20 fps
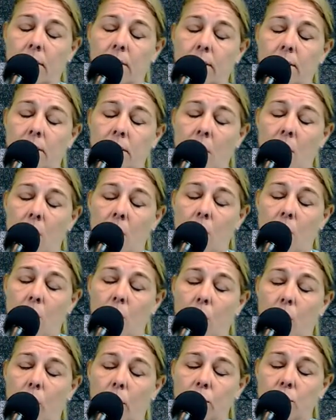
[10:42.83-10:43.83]
And so
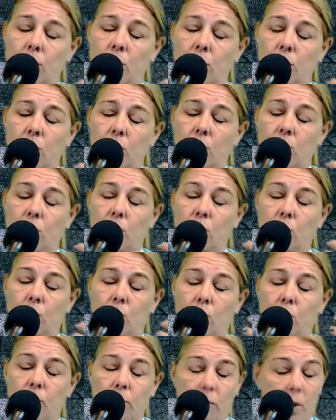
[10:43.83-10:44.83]

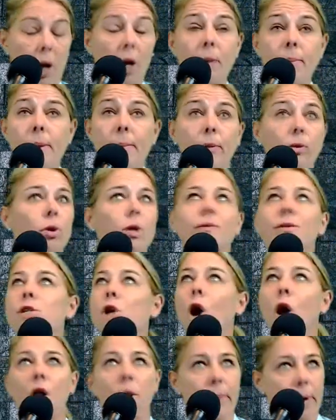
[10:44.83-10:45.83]
a lot of people don't even
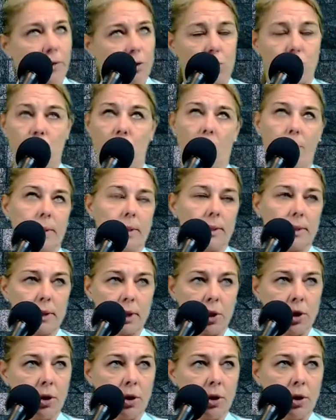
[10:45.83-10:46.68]
talk about their trauma. You know?